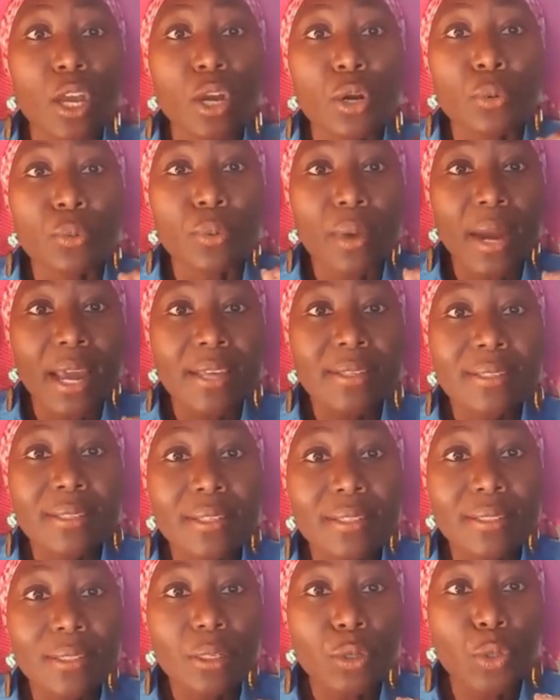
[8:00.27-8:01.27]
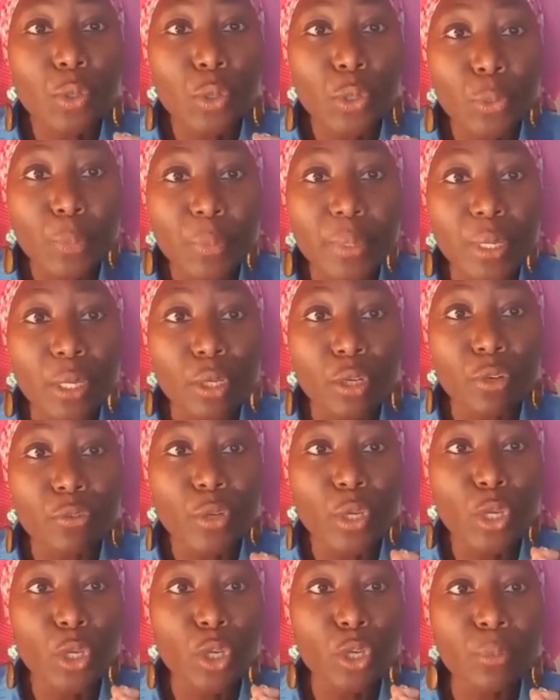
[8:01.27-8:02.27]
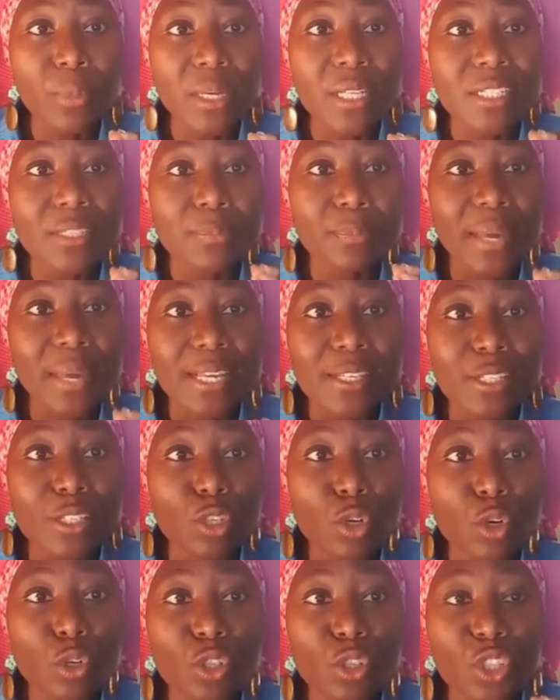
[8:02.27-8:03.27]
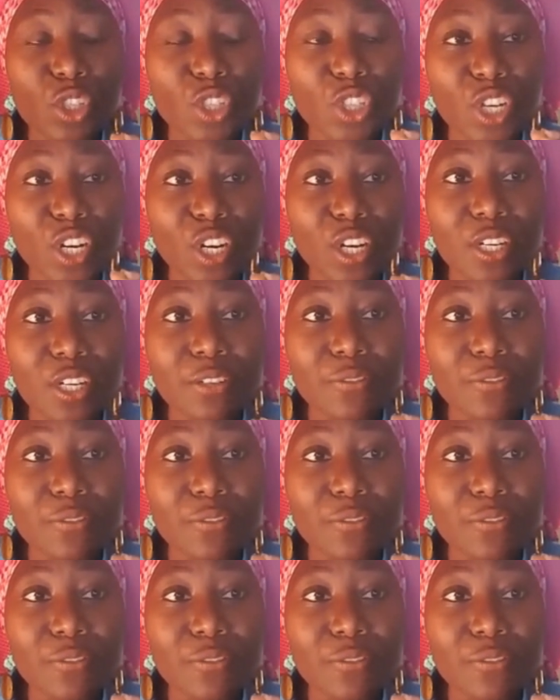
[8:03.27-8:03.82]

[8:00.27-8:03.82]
race is a grouping of humans based on shared